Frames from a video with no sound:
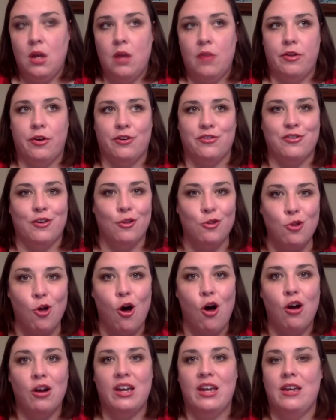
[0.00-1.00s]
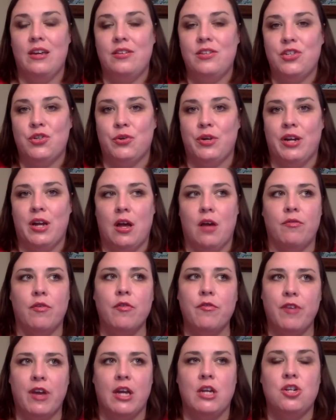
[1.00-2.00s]
There's a long history of
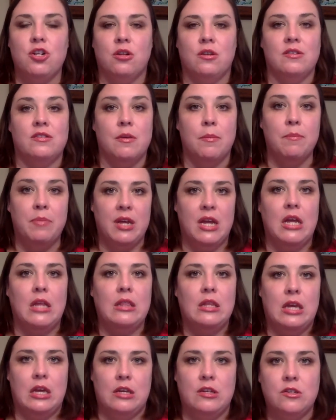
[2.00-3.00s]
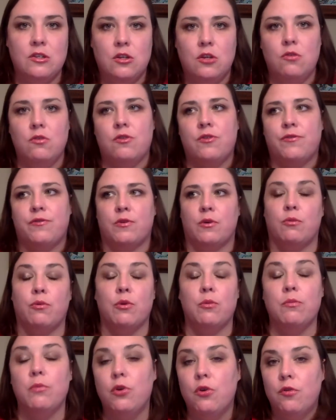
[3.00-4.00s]
evangelism being the excuse for
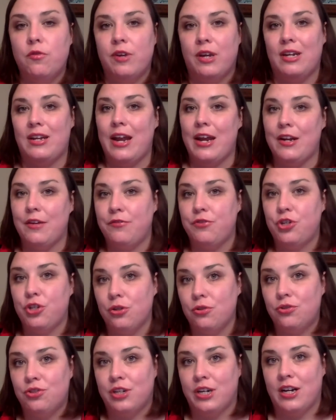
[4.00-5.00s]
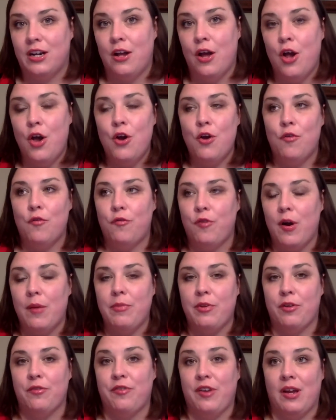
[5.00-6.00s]
removing Native children from
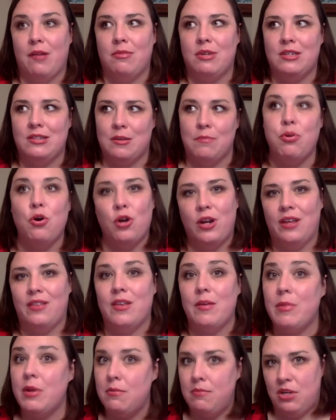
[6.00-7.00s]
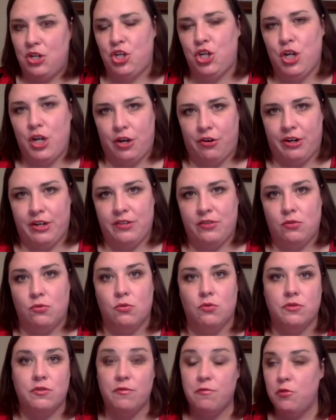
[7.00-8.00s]
their families and putting them in missionary
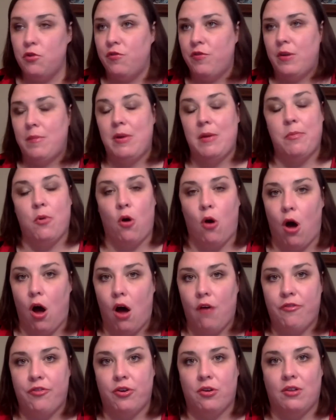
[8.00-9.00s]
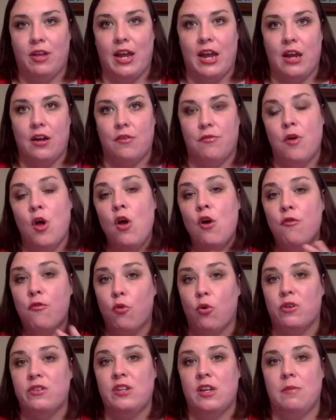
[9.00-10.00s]
schools, of moving people off their land, of
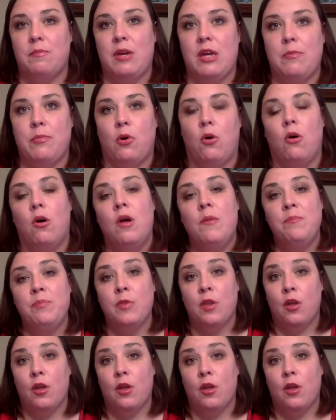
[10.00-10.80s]
forcing people,